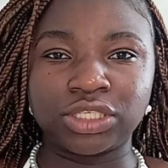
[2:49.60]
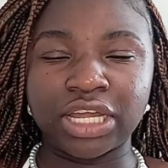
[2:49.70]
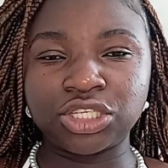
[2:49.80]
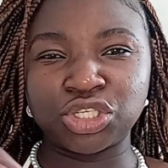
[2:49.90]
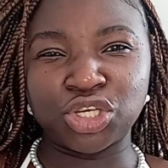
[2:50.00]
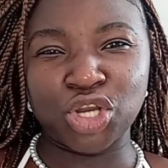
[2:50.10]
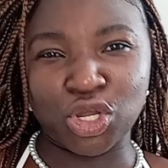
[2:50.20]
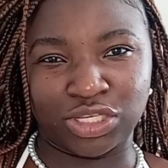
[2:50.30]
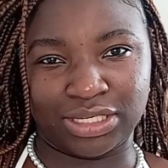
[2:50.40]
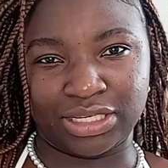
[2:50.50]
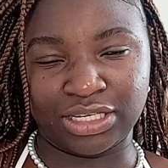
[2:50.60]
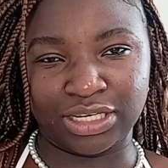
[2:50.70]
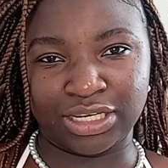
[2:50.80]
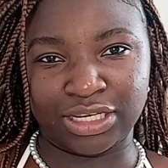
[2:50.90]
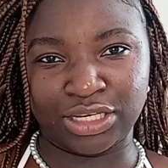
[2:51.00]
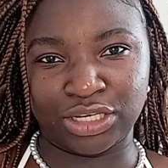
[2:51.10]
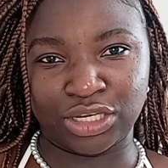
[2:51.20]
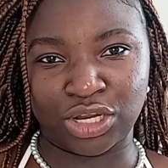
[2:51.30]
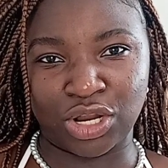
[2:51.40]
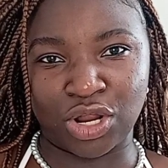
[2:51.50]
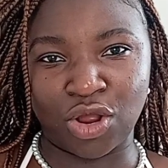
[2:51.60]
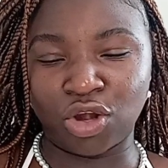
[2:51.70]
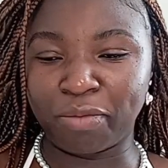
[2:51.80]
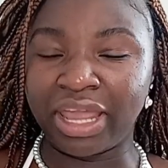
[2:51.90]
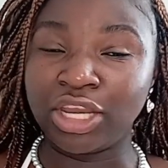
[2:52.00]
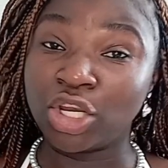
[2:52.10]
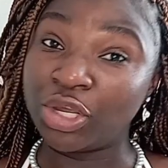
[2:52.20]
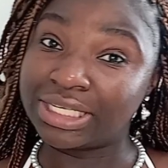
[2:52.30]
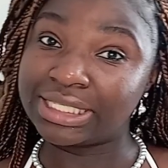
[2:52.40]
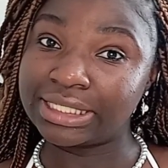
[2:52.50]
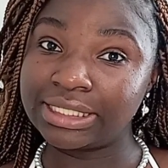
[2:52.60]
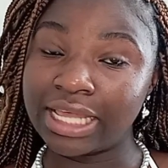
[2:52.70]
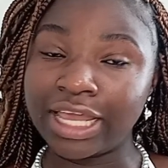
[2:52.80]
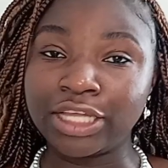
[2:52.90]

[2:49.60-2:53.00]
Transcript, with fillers: touch not on my anointed,